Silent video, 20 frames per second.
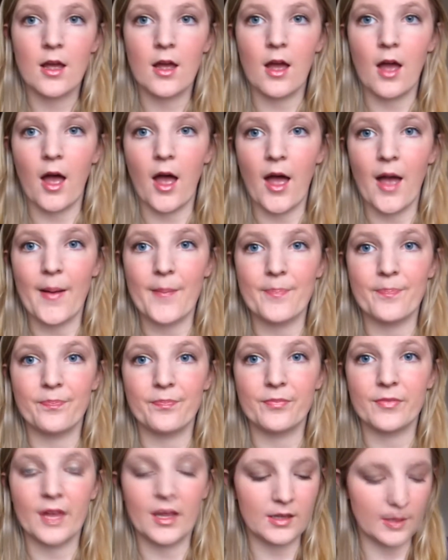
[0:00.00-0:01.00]
um,
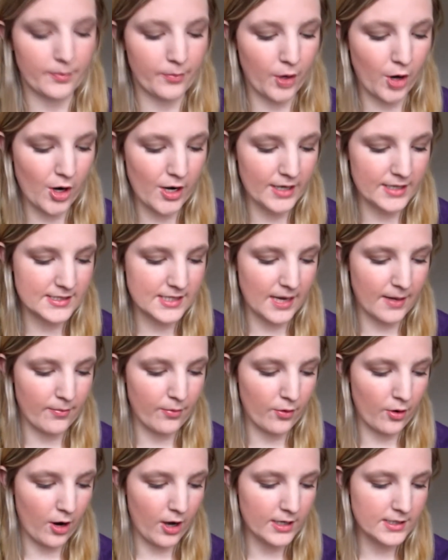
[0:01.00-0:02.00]
lip products I
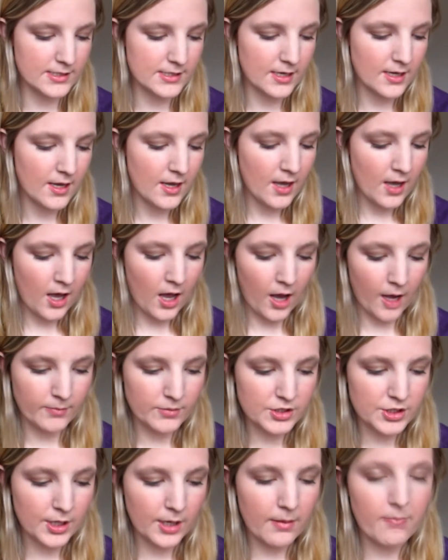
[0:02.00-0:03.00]
brought. I'm
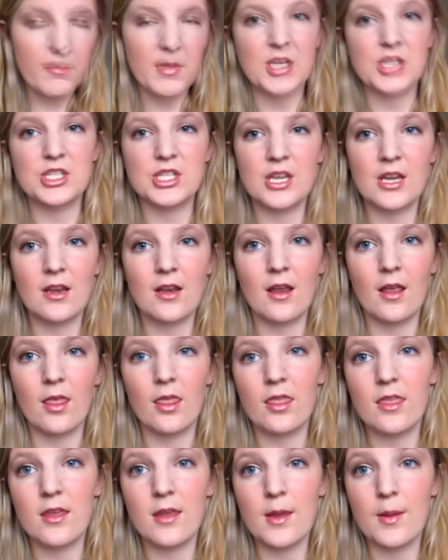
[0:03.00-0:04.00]
just going to mention
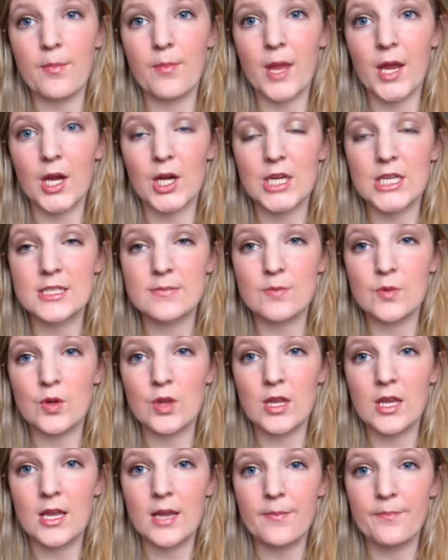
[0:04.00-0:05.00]
the berry
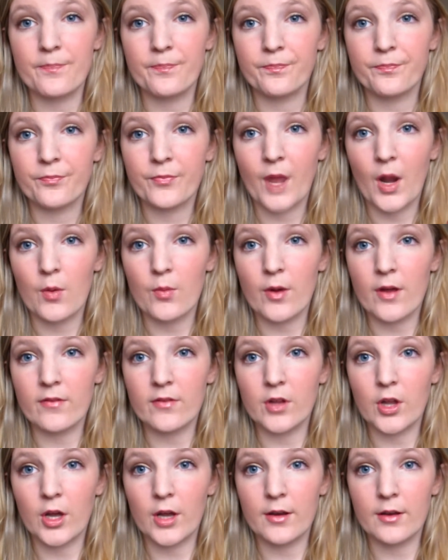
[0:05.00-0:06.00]
smoothie
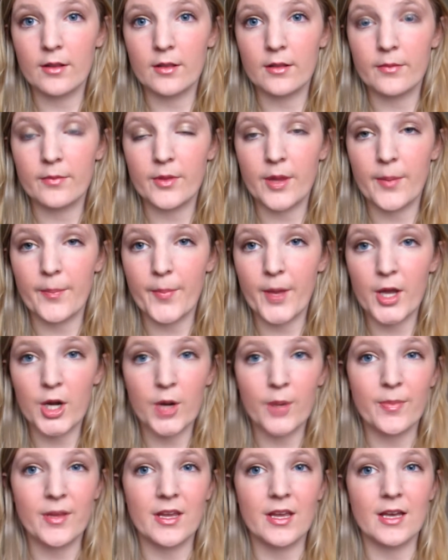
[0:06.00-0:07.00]
Revlon lip
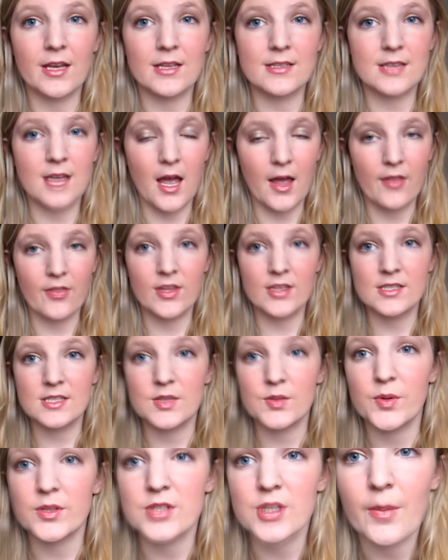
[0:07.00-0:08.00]
butter because this
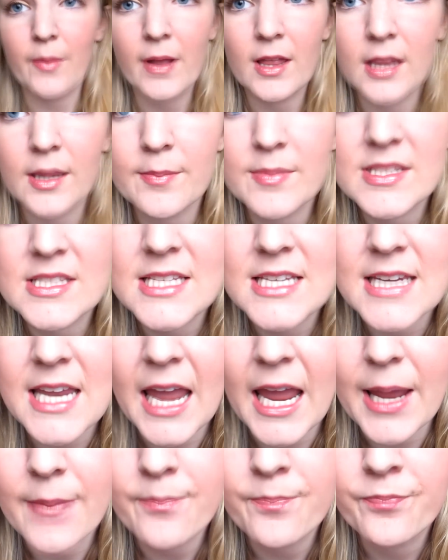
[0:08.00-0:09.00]
is what's on my lips
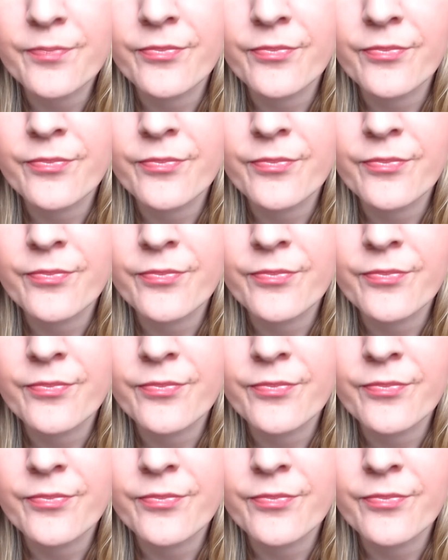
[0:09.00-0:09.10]
today.